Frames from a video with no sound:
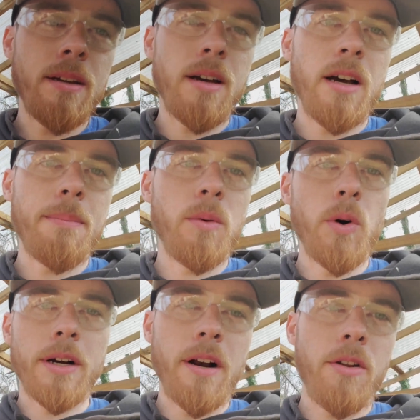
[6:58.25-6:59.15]
I've been
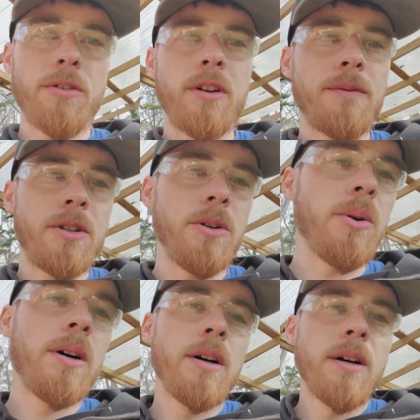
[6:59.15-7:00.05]
working on other stuff too,
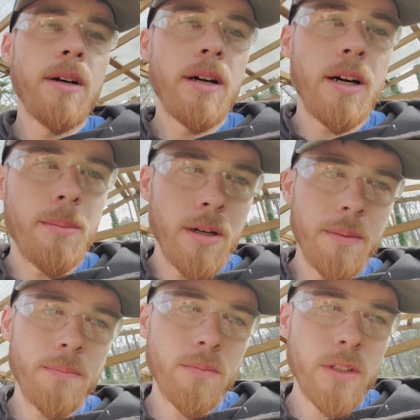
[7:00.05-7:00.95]
but
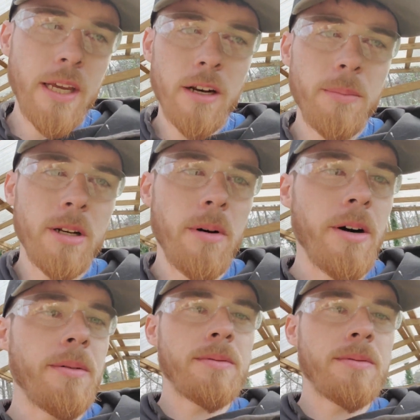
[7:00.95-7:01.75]
gate will be tomorrow.